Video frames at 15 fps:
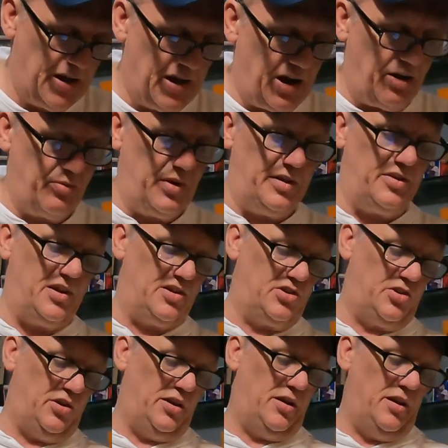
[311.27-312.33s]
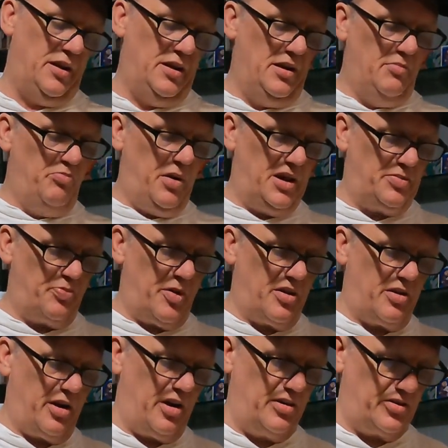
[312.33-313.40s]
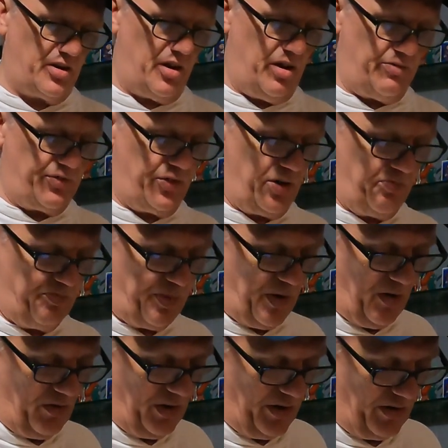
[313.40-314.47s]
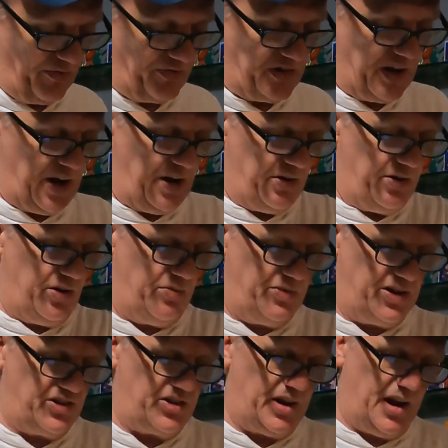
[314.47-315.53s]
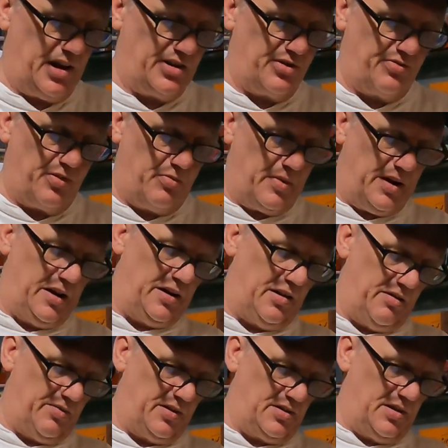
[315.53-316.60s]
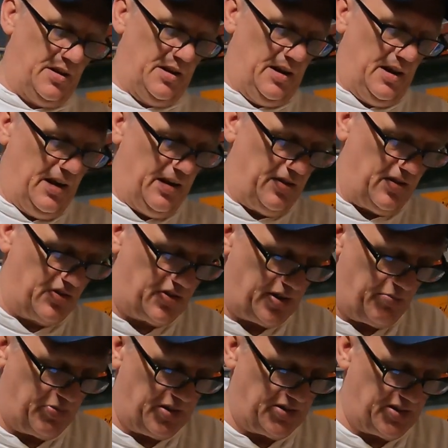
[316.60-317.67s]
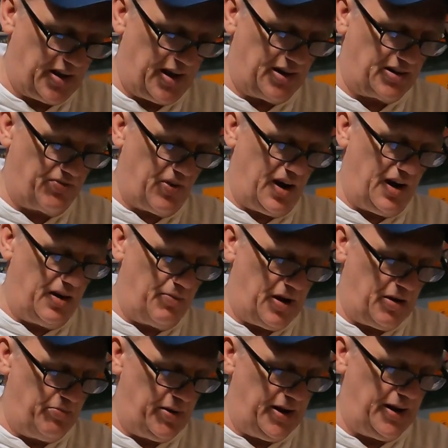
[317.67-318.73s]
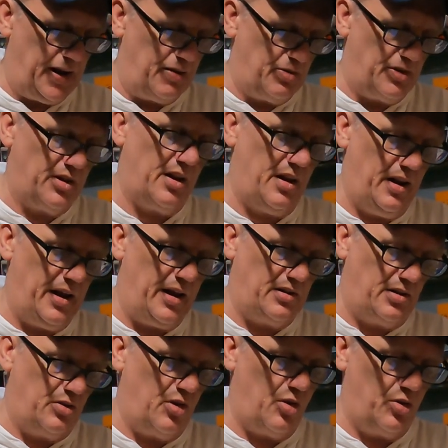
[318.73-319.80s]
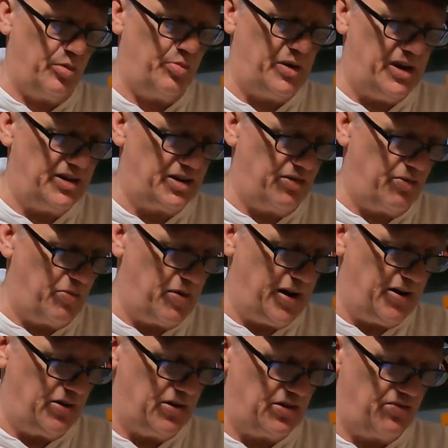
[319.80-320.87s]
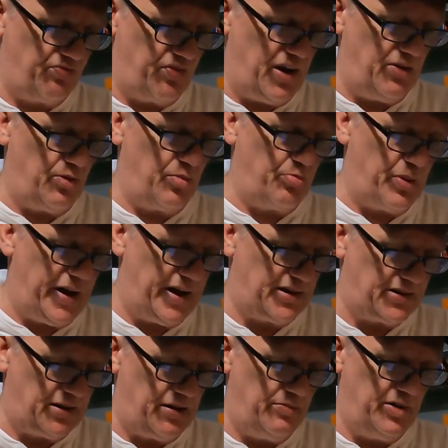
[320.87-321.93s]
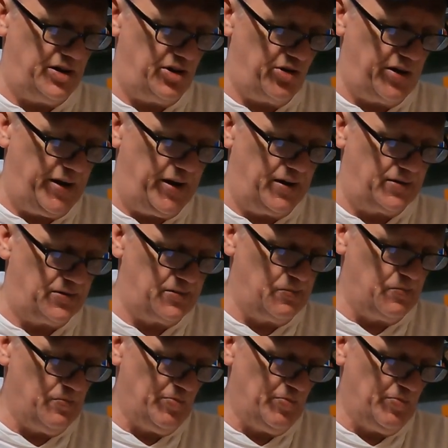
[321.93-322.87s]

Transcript: I'll read this to you. Baseball cards offer a boatload of childhood nostalgia for many of us. There's something satisfying about being able to collect and hold a piece of America's favorite pastime in your hands.